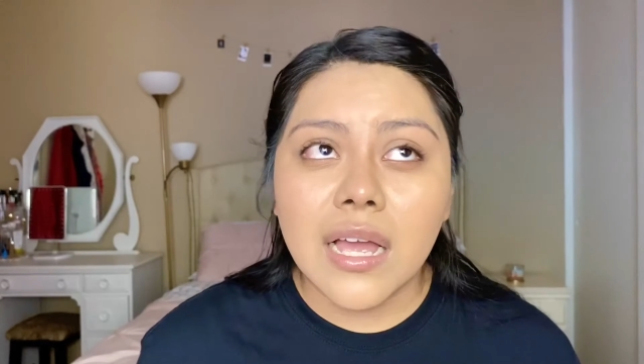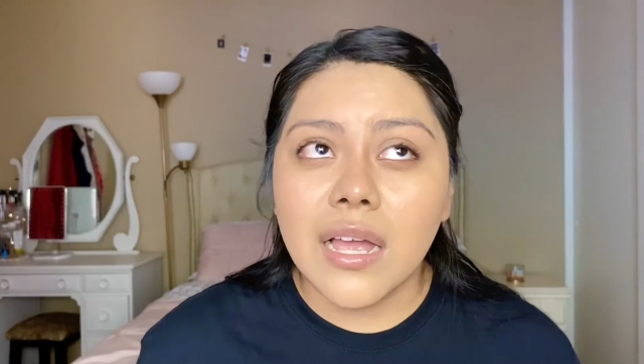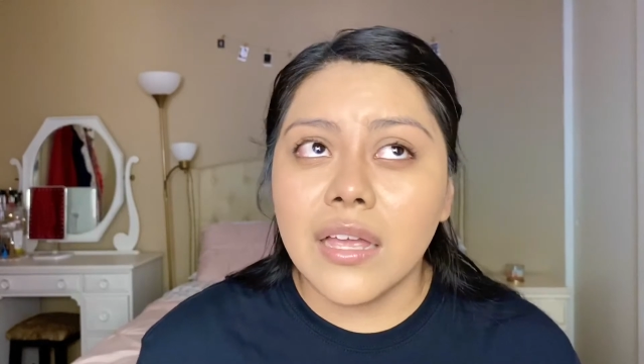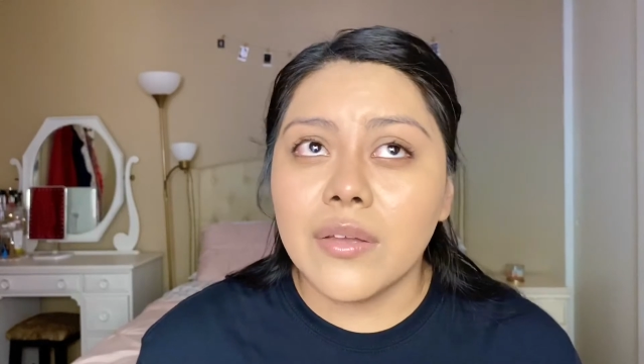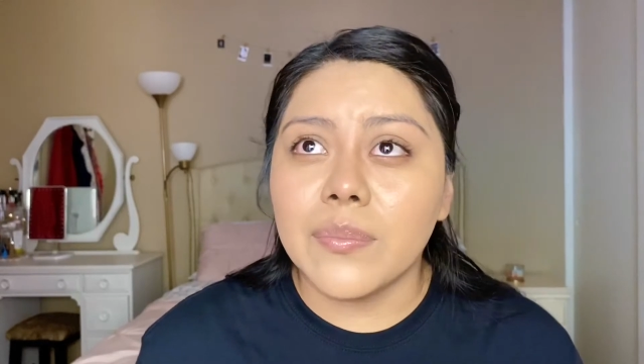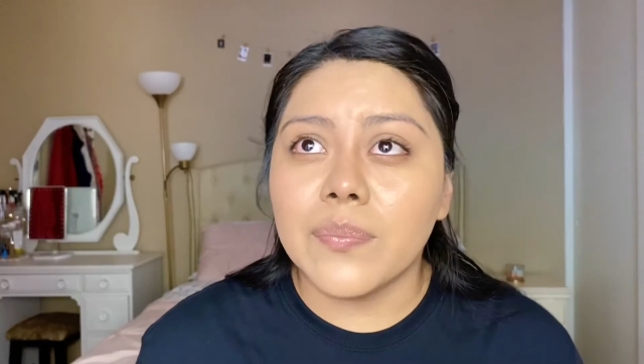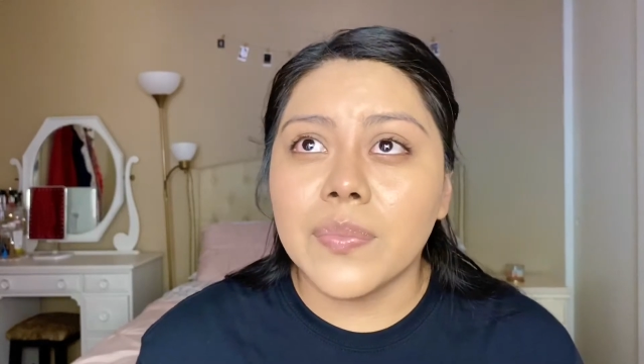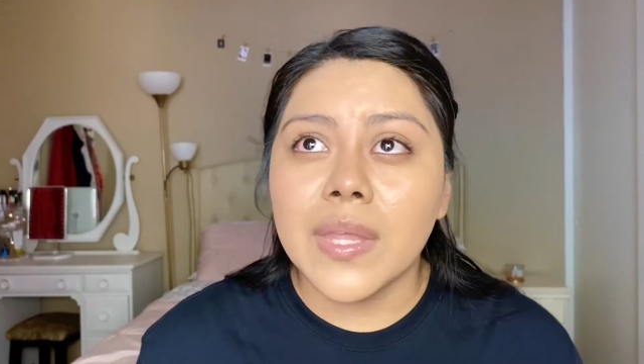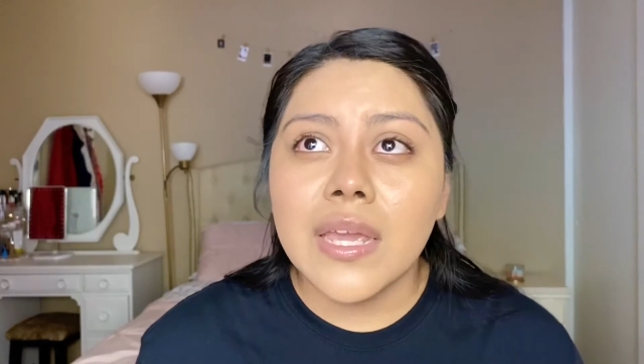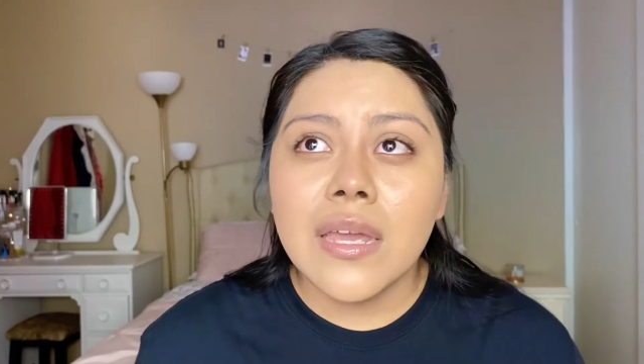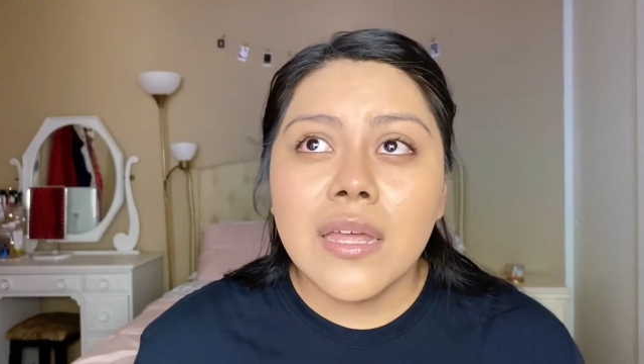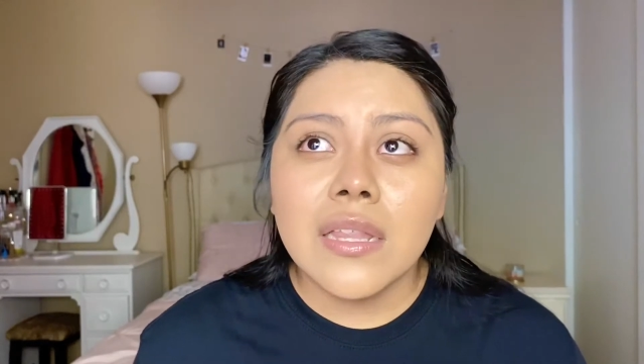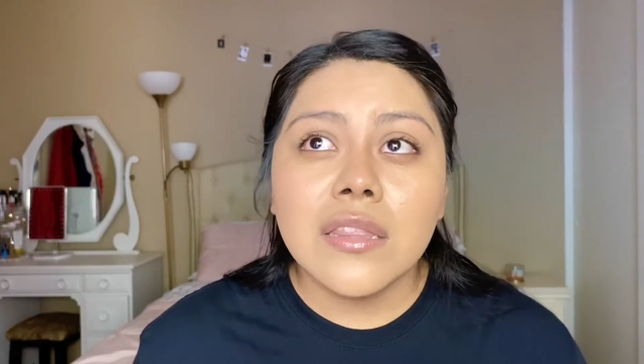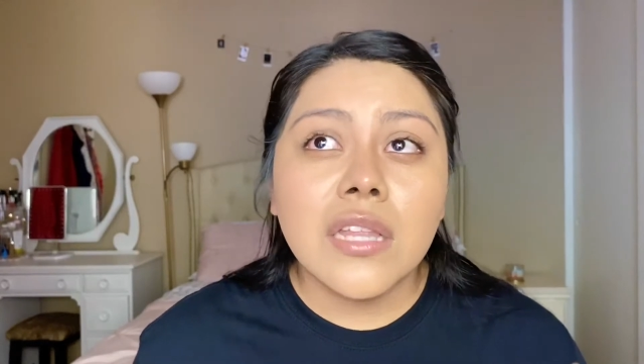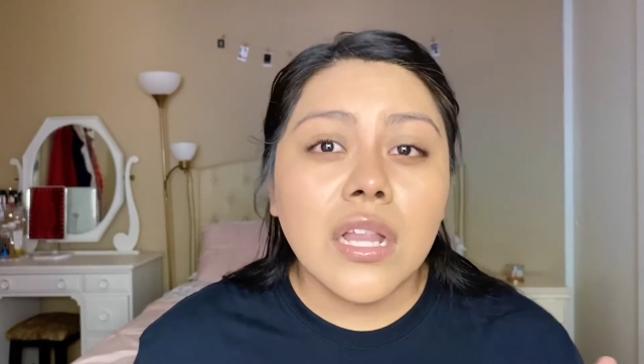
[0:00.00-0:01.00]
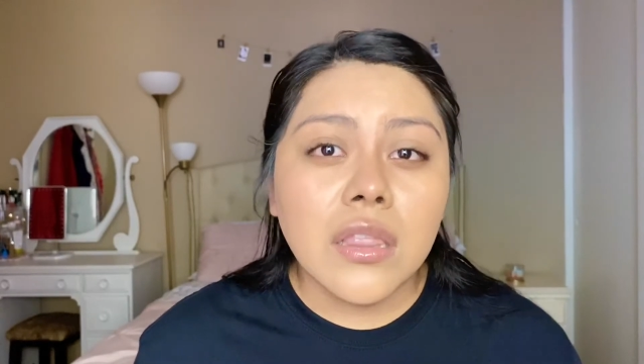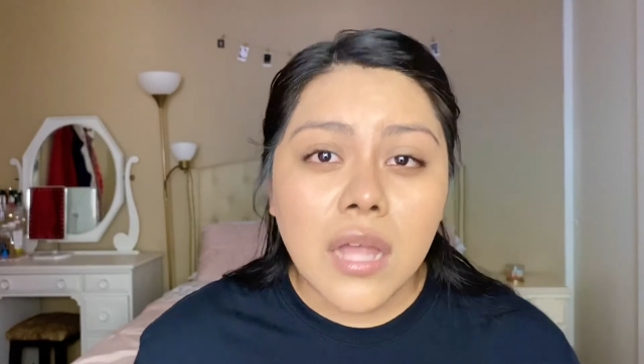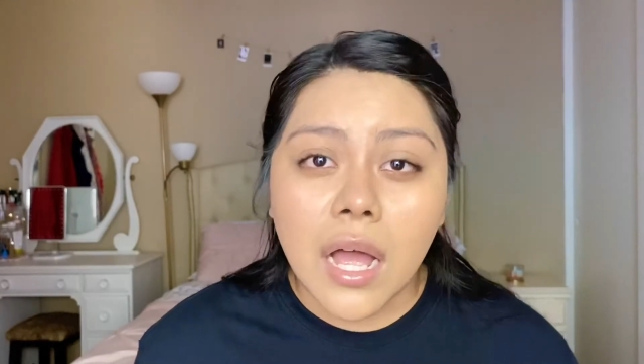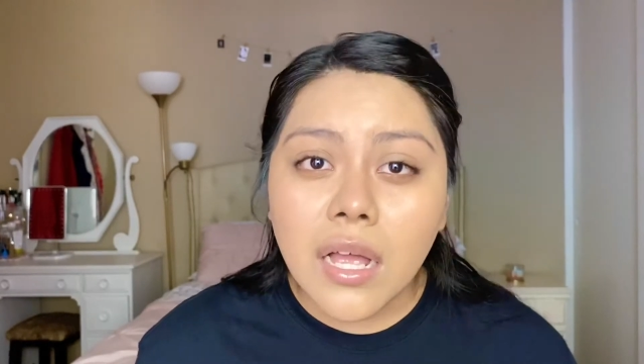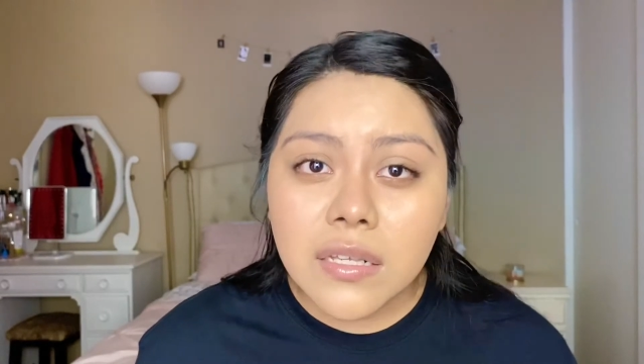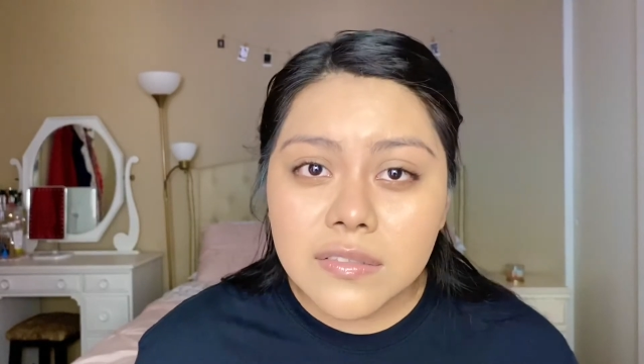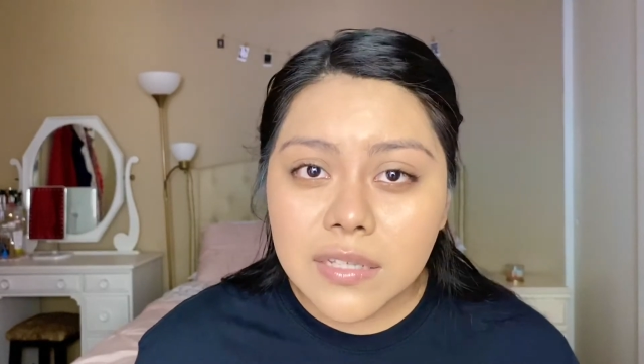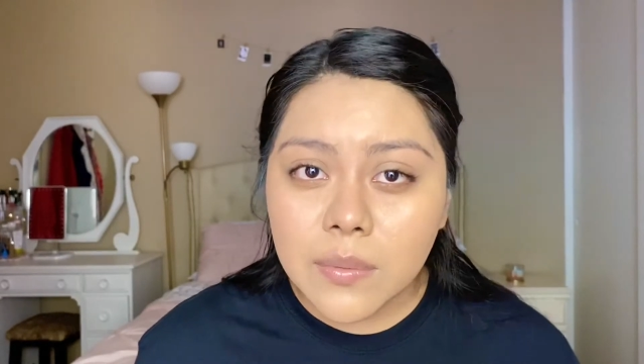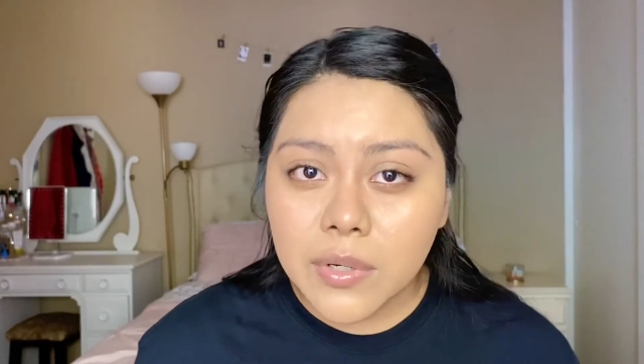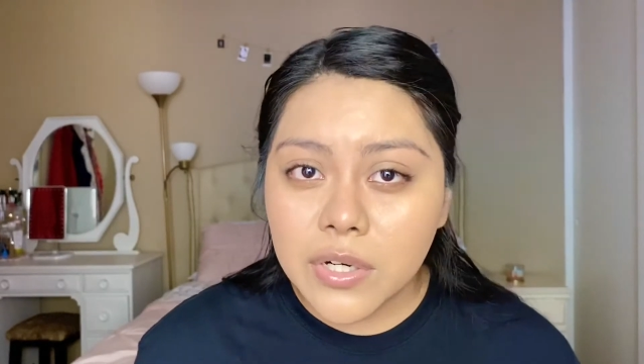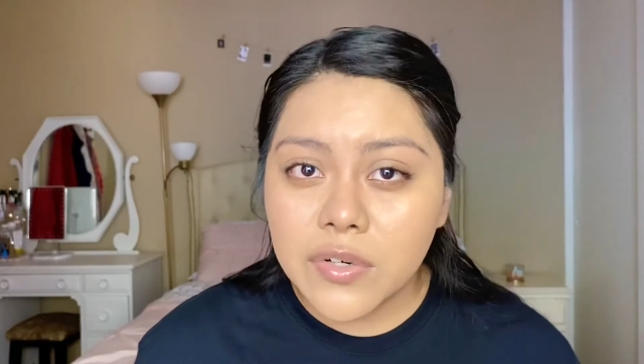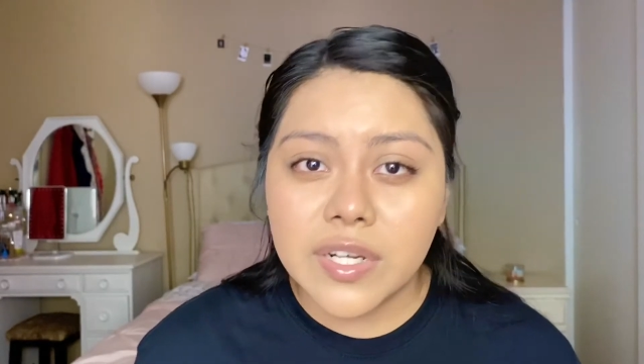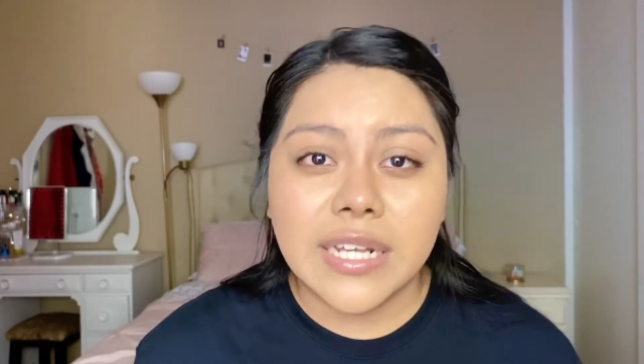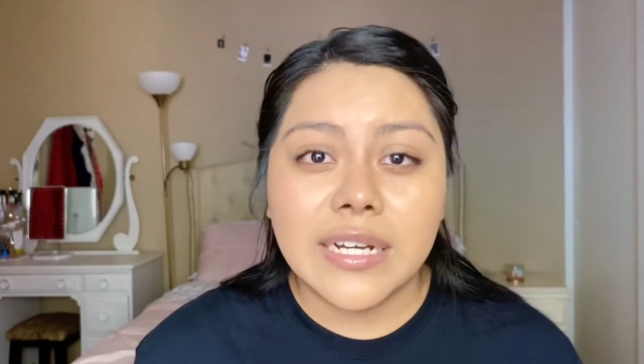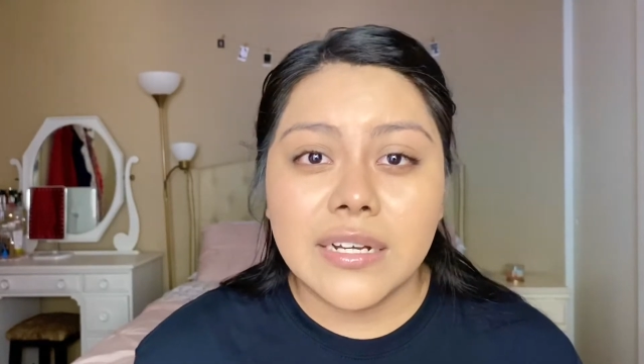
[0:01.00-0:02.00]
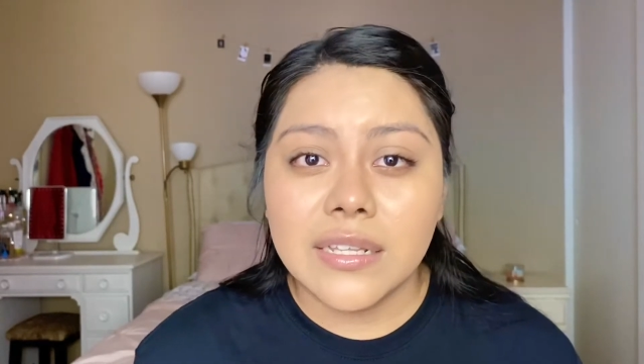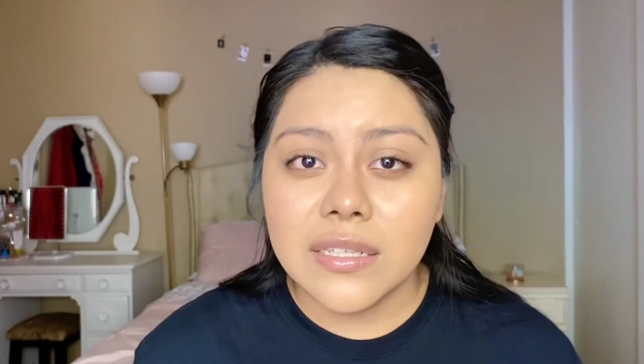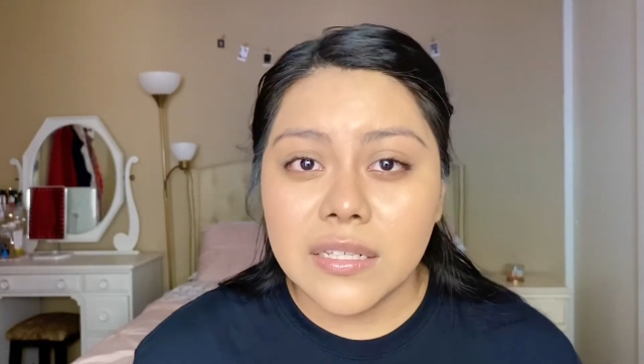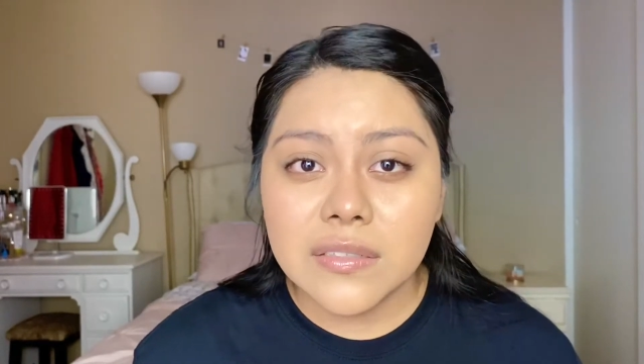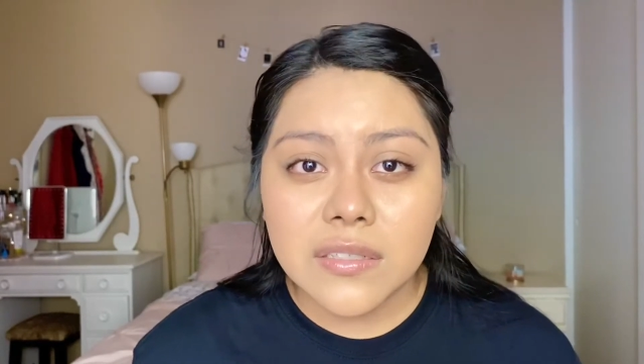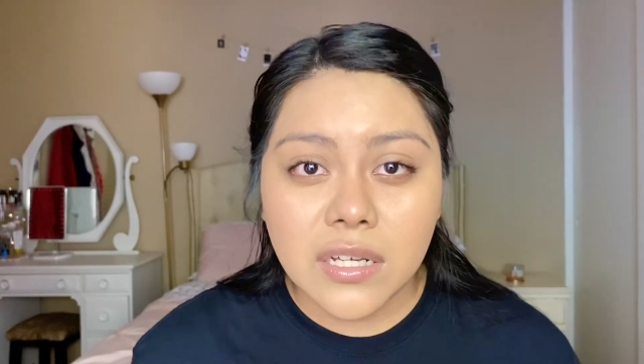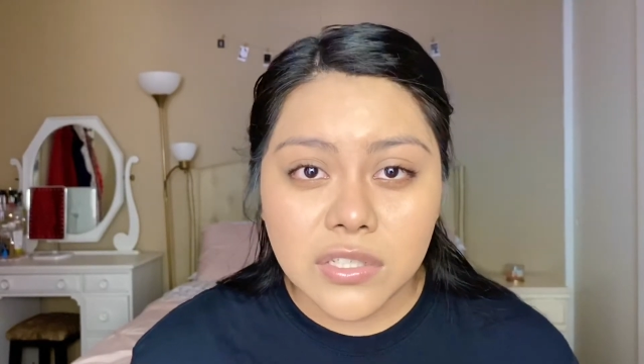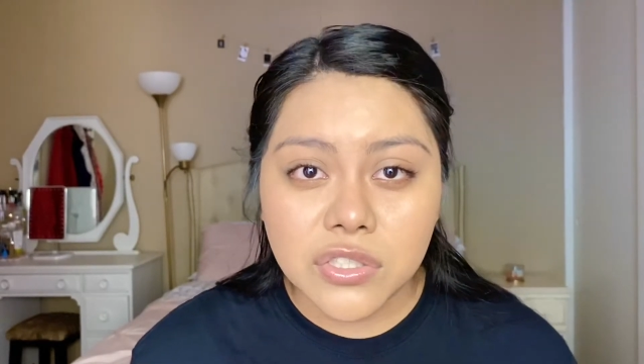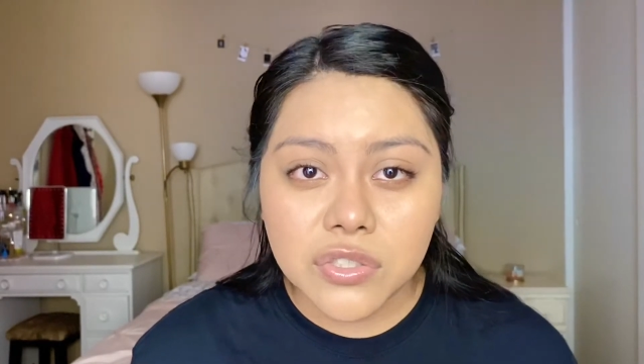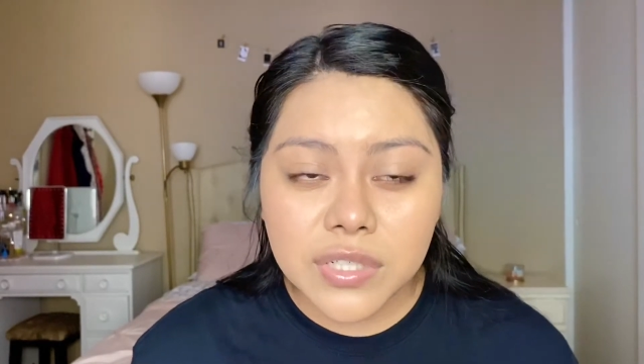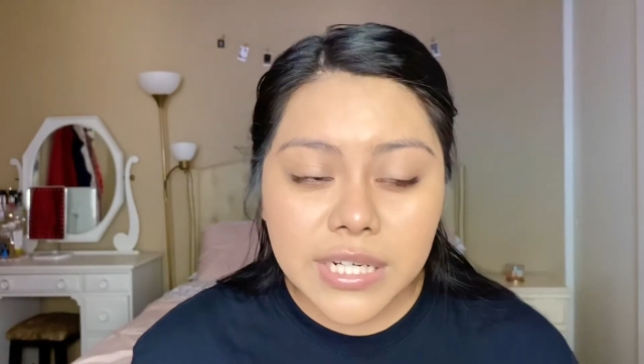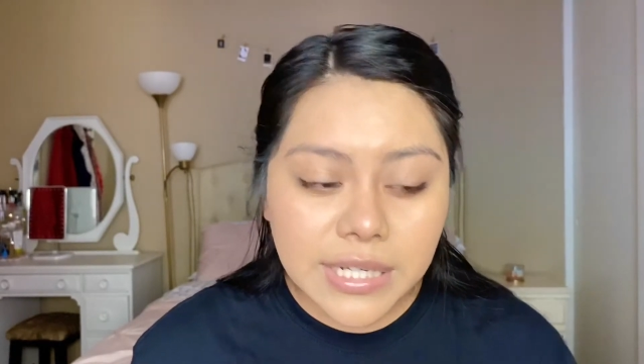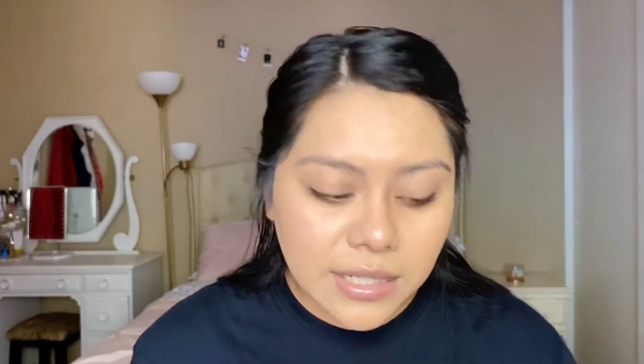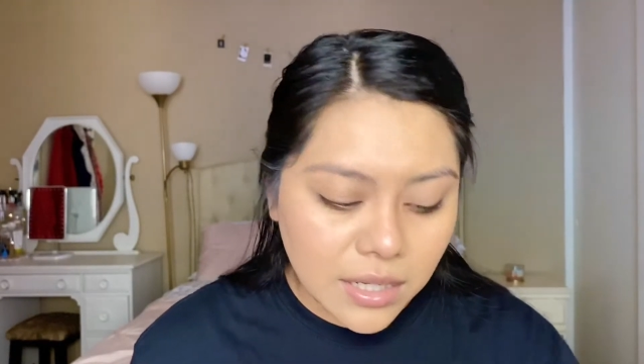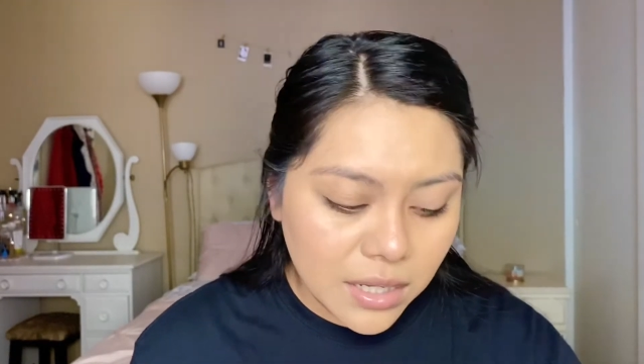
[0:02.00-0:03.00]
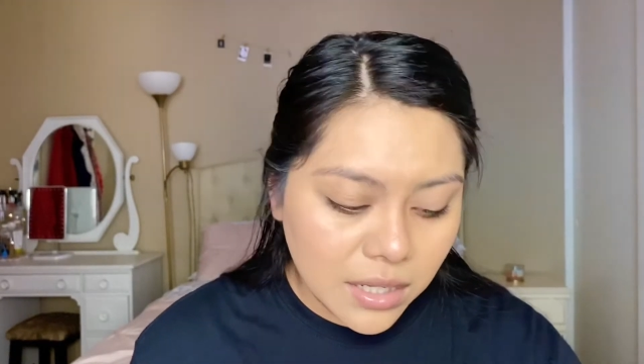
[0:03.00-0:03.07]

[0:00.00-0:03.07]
the laws that were created in this country.